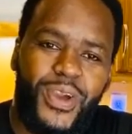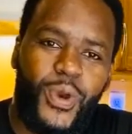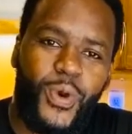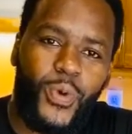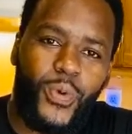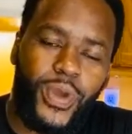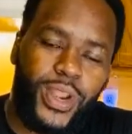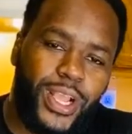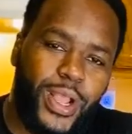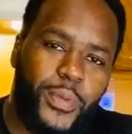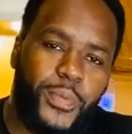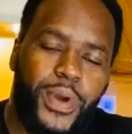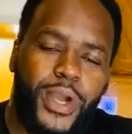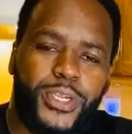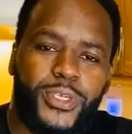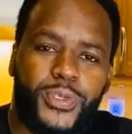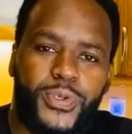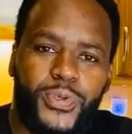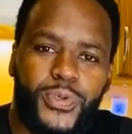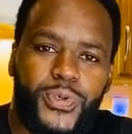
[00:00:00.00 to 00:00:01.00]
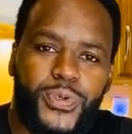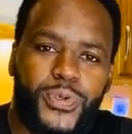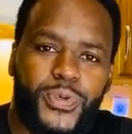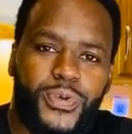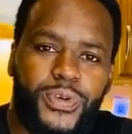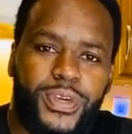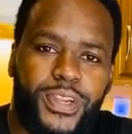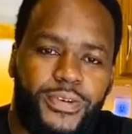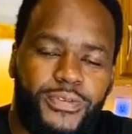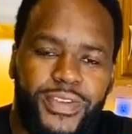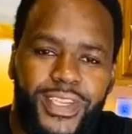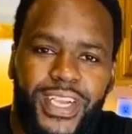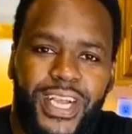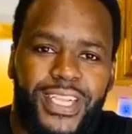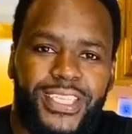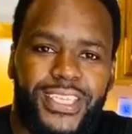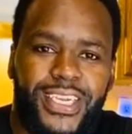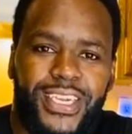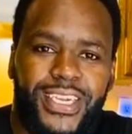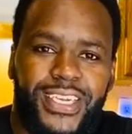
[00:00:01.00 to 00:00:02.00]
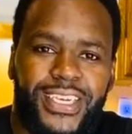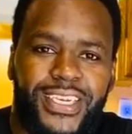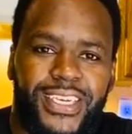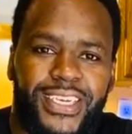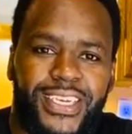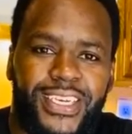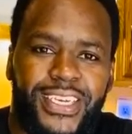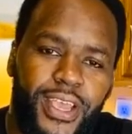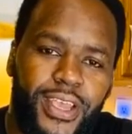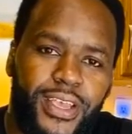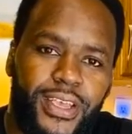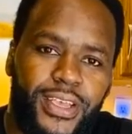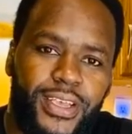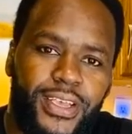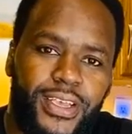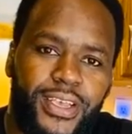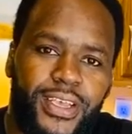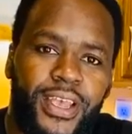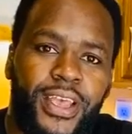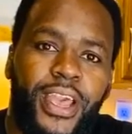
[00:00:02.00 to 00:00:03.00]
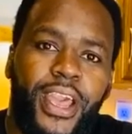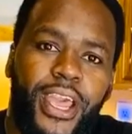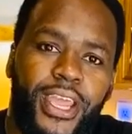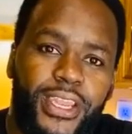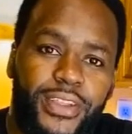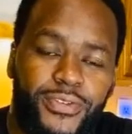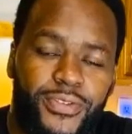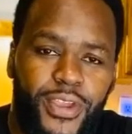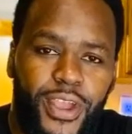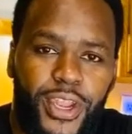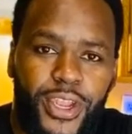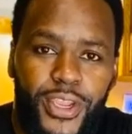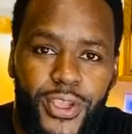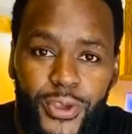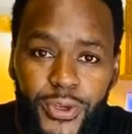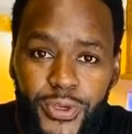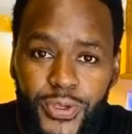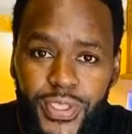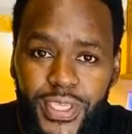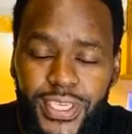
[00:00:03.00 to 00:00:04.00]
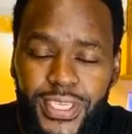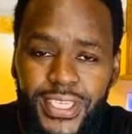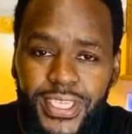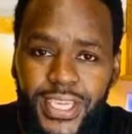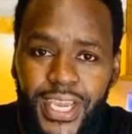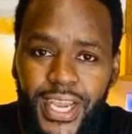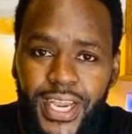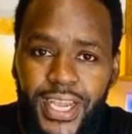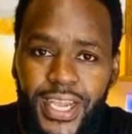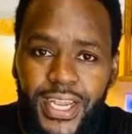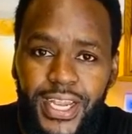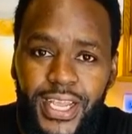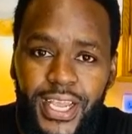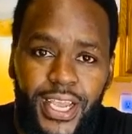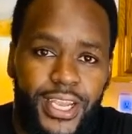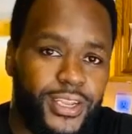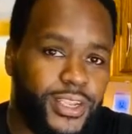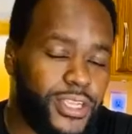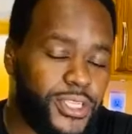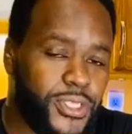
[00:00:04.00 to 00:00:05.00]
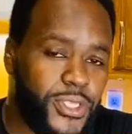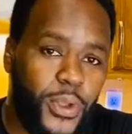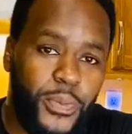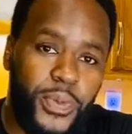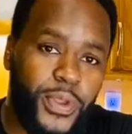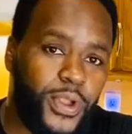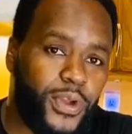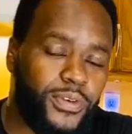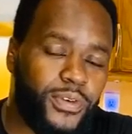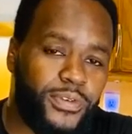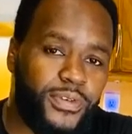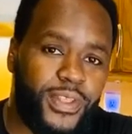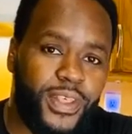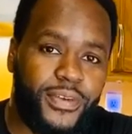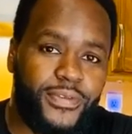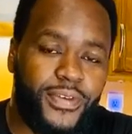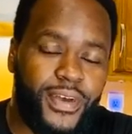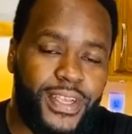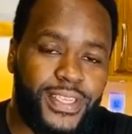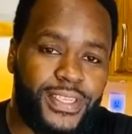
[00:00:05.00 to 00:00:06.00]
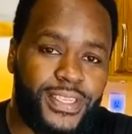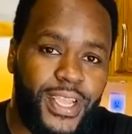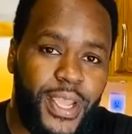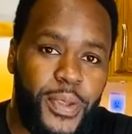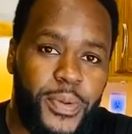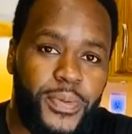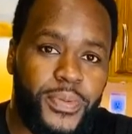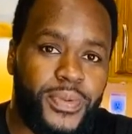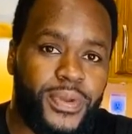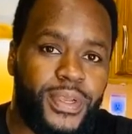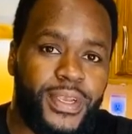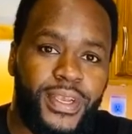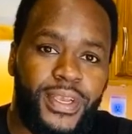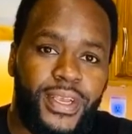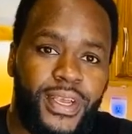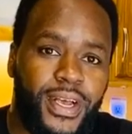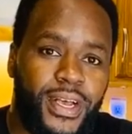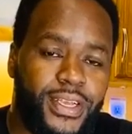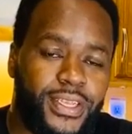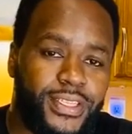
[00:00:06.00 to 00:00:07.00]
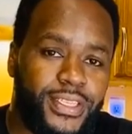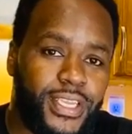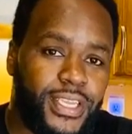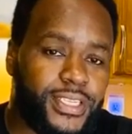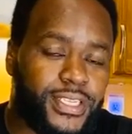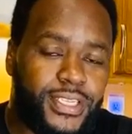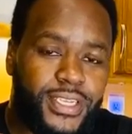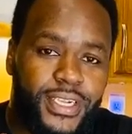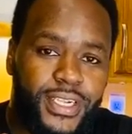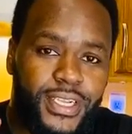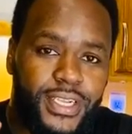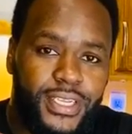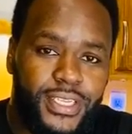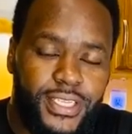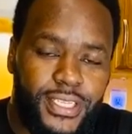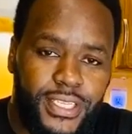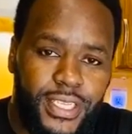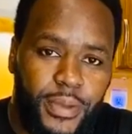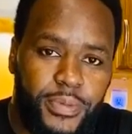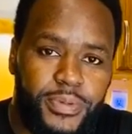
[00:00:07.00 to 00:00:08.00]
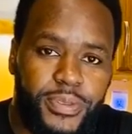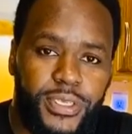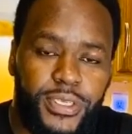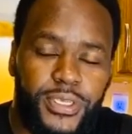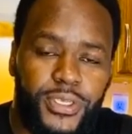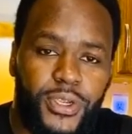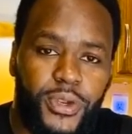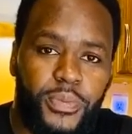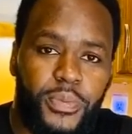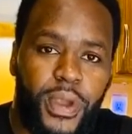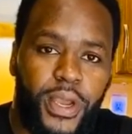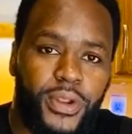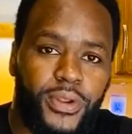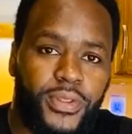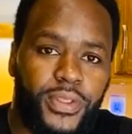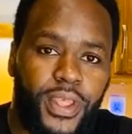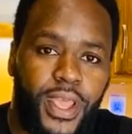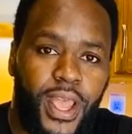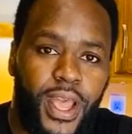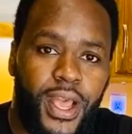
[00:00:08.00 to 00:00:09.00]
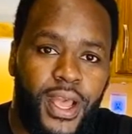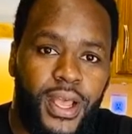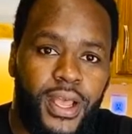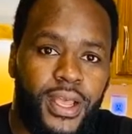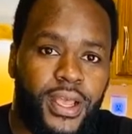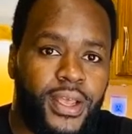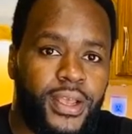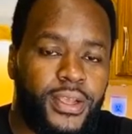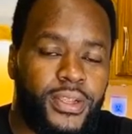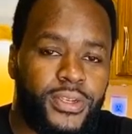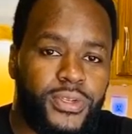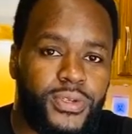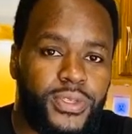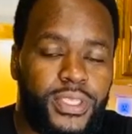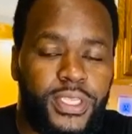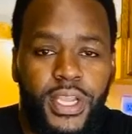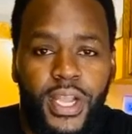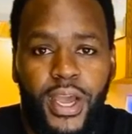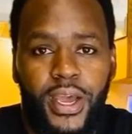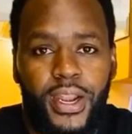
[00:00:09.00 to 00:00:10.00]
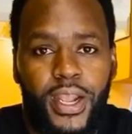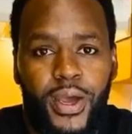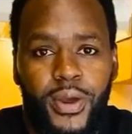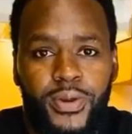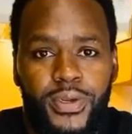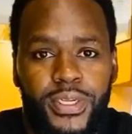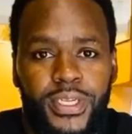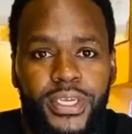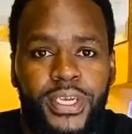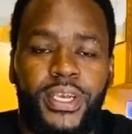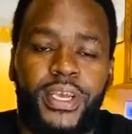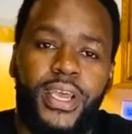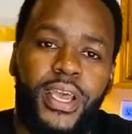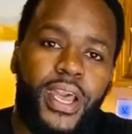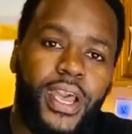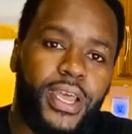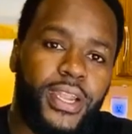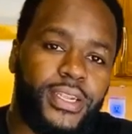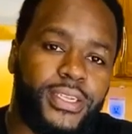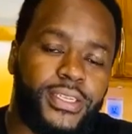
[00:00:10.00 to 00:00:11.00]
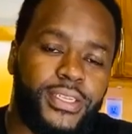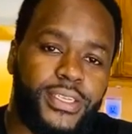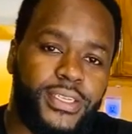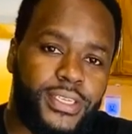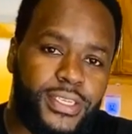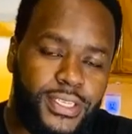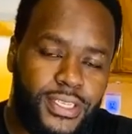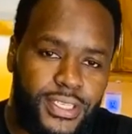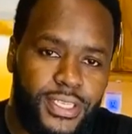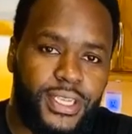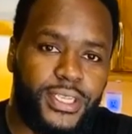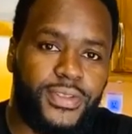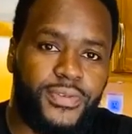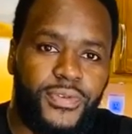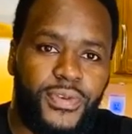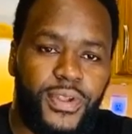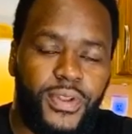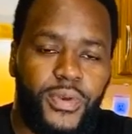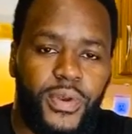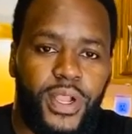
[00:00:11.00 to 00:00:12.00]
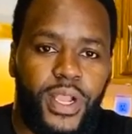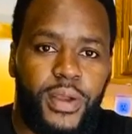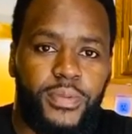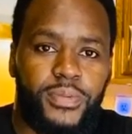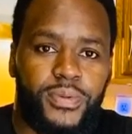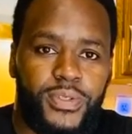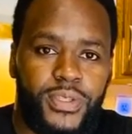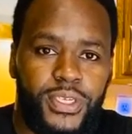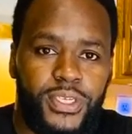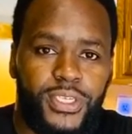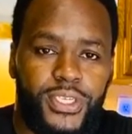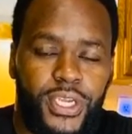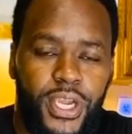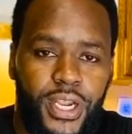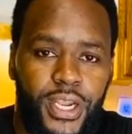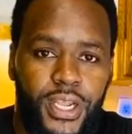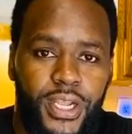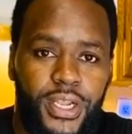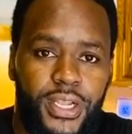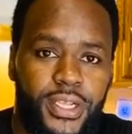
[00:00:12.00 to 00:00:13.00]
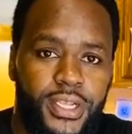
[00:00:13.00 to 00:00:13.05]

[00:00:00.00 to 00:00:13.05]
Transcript: Welcome back to Crafty Culture, and if you are new to this channel and you're stopping over for the first time, just click the subscription button there to stick around and just feel welcome to this channel.